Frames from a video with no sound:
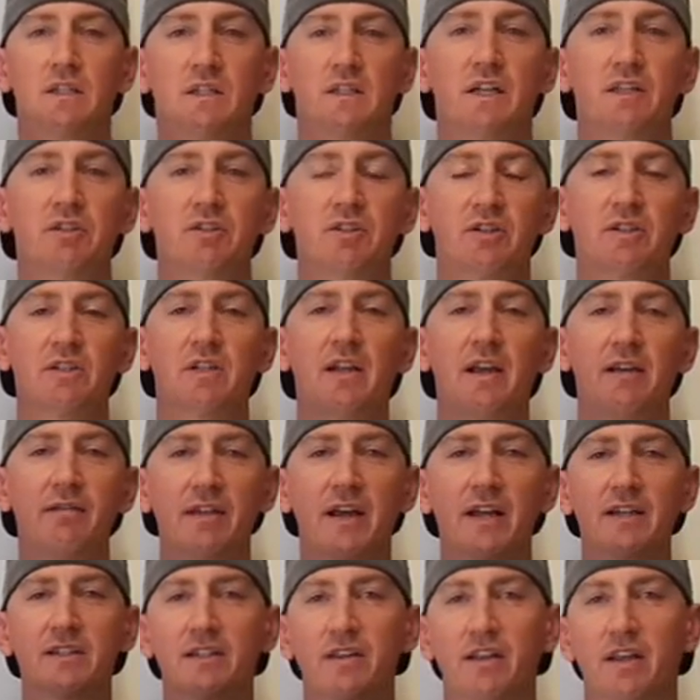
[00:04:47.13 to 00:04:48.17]
let's just leave
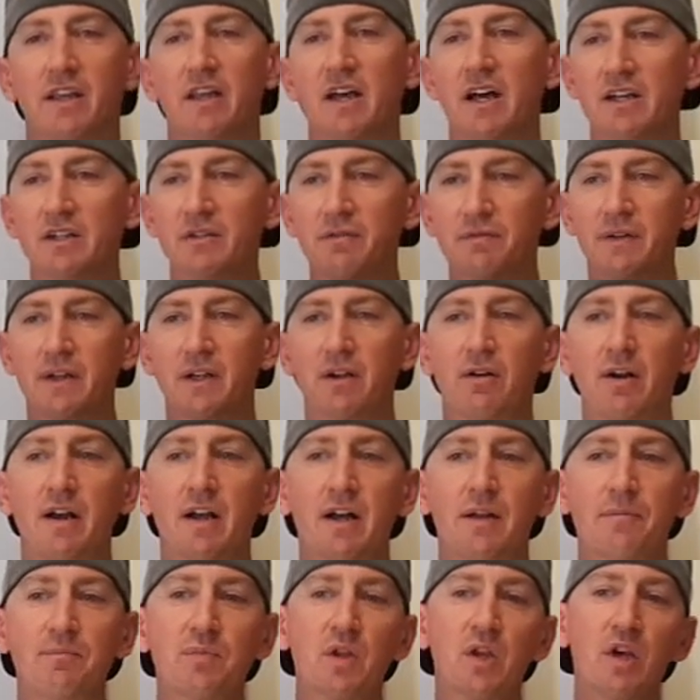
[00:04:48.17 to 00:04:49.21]
that to the gut to figure
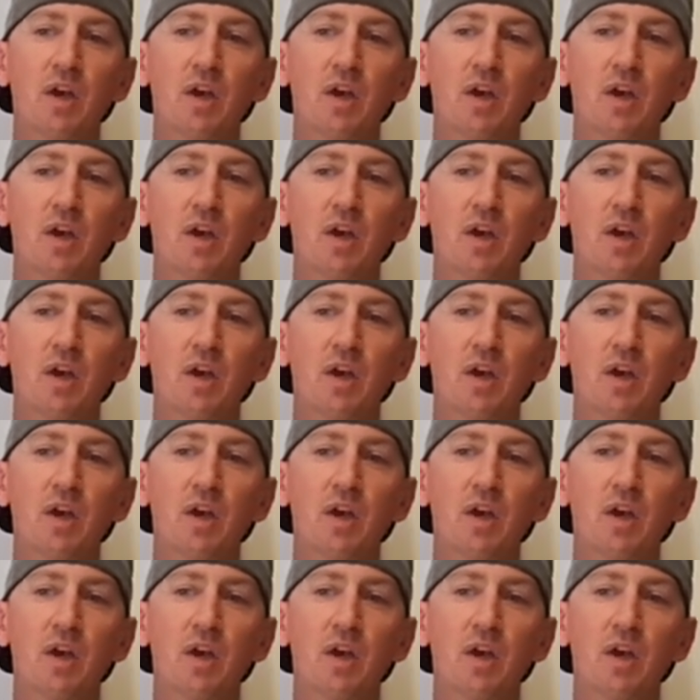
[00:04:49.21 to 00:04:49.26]
out.